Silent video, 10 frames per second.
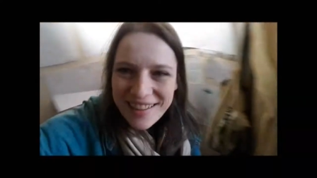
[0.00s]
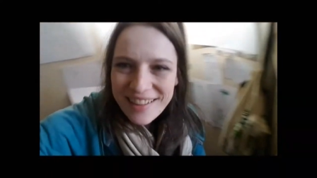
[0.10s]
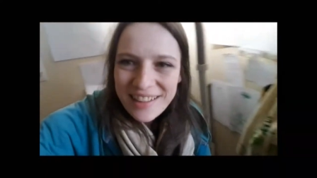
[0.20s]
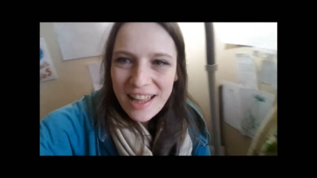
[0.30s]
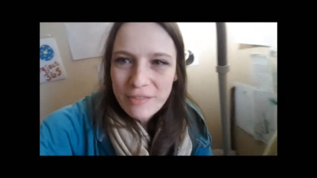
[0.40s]

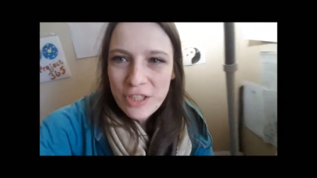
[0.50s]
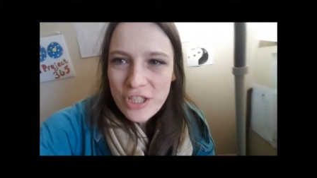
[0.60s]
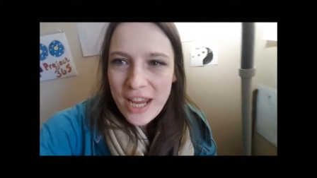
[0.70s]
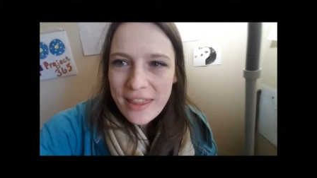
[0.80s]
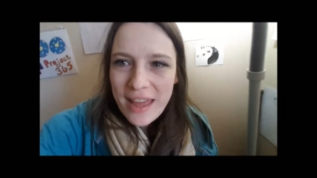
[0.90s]
I'll have to
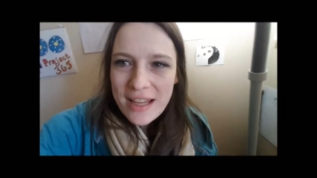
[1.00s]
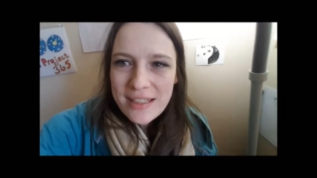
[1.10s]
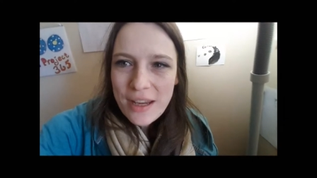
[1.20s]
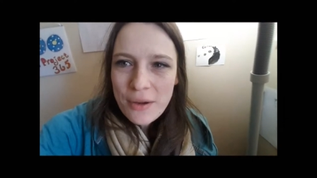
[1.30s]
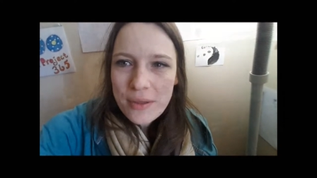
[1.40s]
check
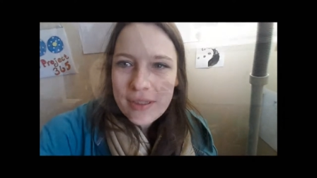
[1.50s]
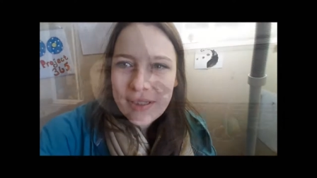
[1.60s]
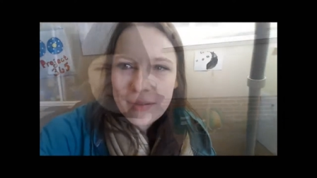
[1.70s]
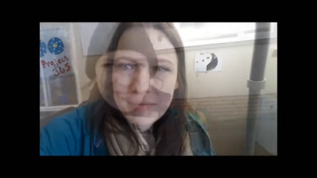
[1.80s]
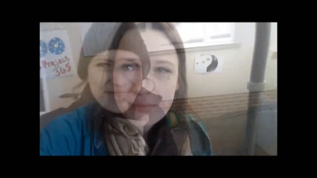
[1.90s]
that
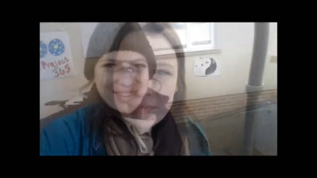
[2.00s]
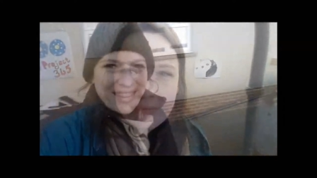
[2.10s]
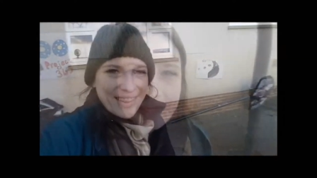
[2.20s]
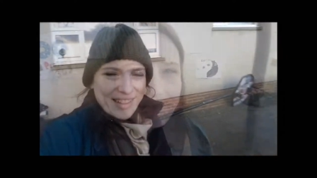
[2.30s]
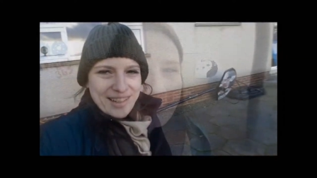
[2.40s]
out.
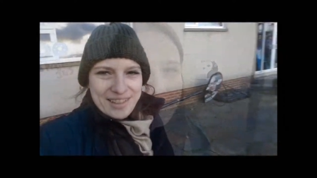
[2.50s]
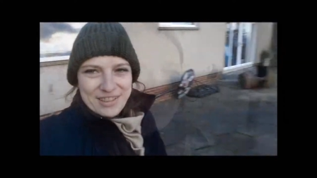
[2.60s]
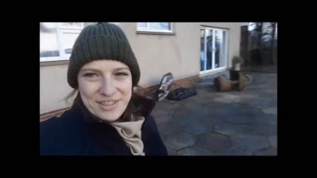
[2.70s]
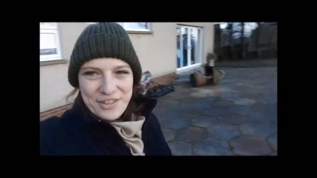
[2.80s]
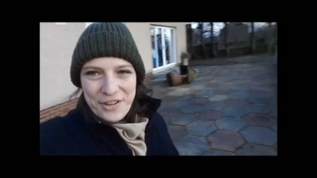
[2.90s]
Mm.
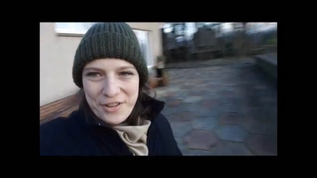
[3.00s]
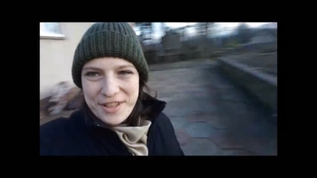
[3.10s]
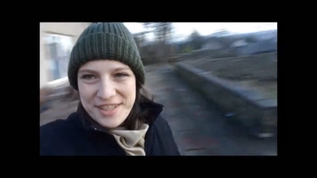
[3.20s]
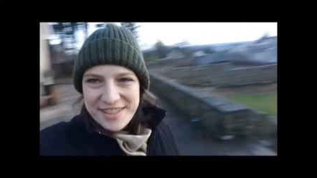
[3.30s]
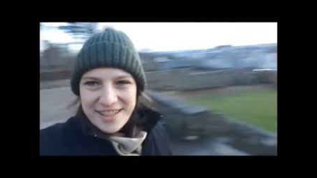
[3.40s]

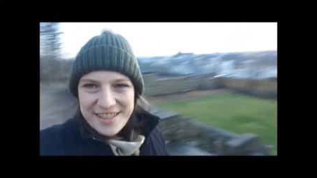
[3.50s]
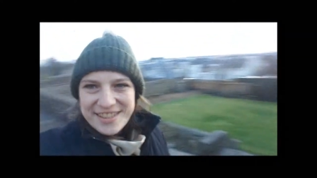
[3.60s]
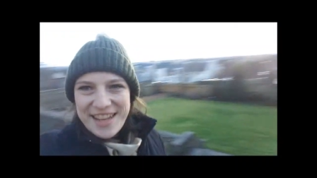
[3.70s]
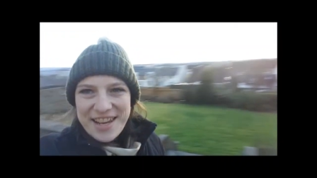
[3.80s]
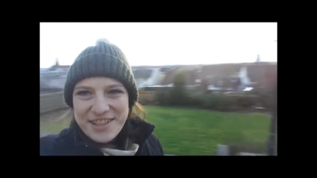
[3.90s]
Scotland
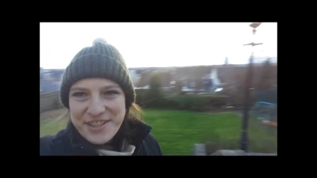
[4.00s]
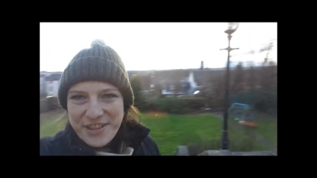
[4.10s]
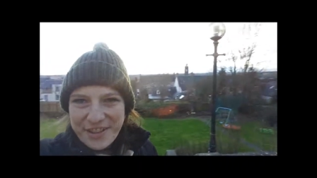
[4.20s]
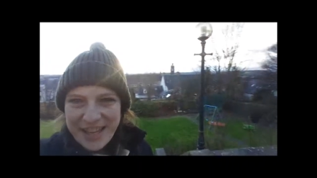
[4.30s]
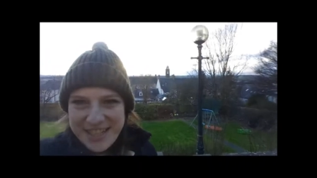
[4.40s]
sunset's
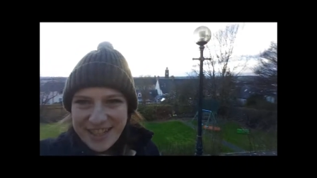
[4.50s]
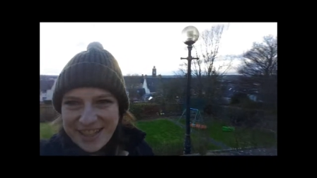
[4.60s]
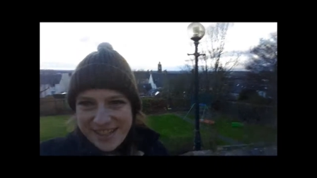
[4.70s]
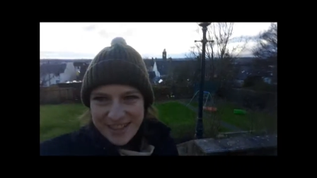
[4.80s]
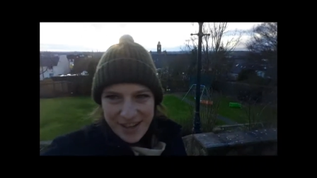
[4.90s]
not
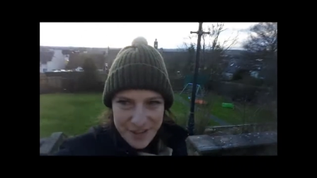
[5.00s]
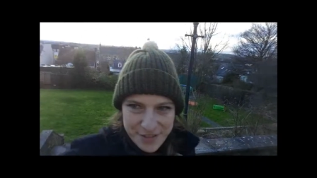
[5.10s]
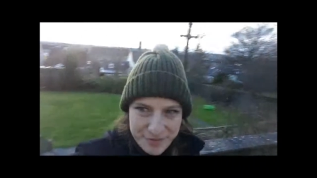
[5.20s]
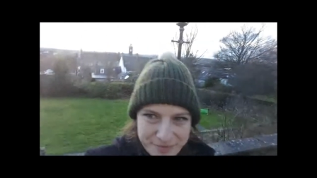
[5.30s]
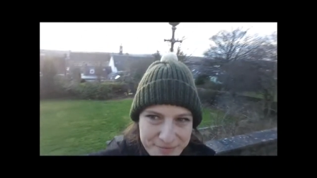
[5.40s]
letting us down.